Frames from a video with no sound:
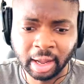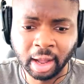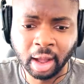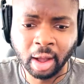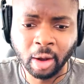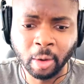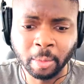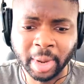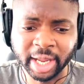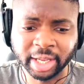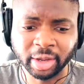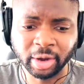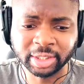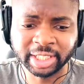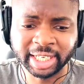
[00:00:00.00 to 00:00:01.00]
Oh my
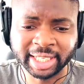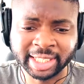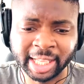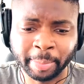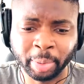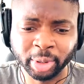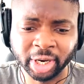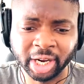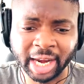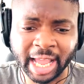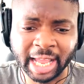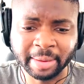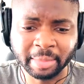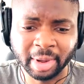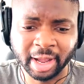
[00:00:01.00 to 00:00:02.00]
god, did he step on a
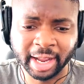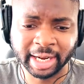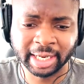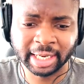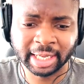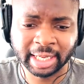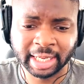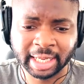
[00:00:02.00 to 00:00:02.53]
landmine?